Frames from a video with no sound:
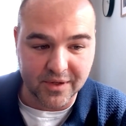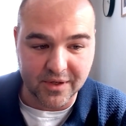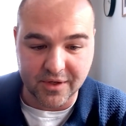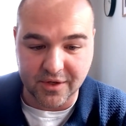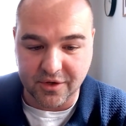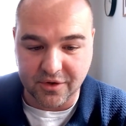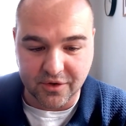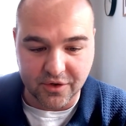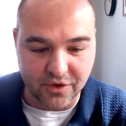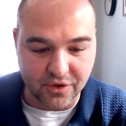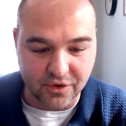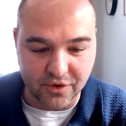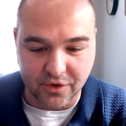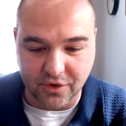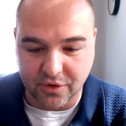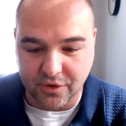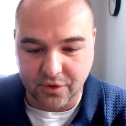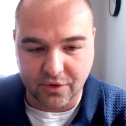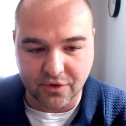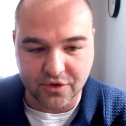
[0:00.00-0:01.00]

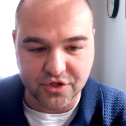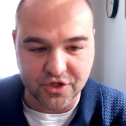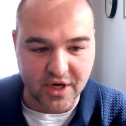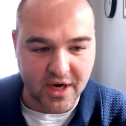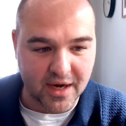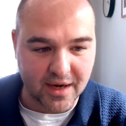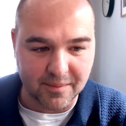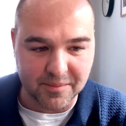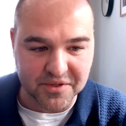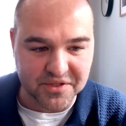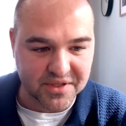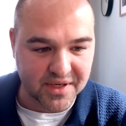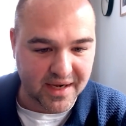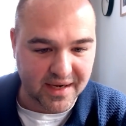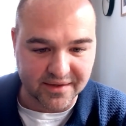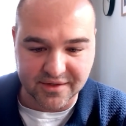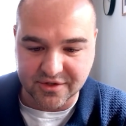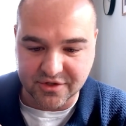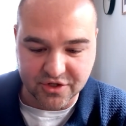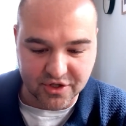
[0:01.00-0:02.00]
your job is
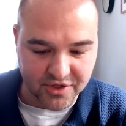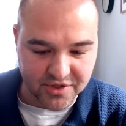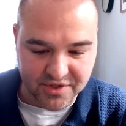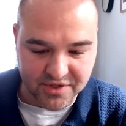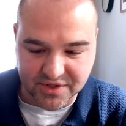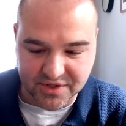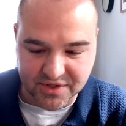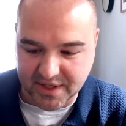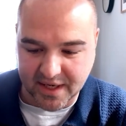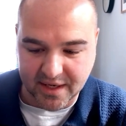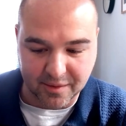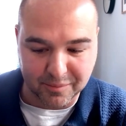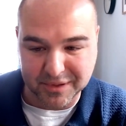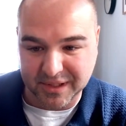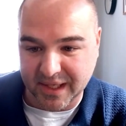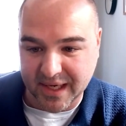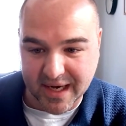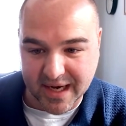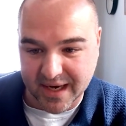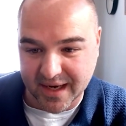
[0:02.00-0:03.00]
not to just set a
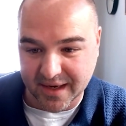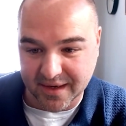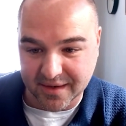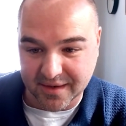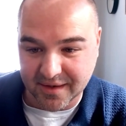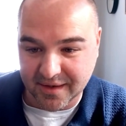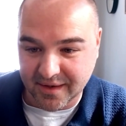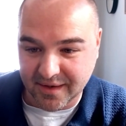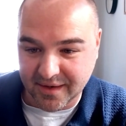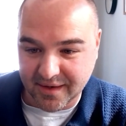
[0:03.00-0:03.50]
plan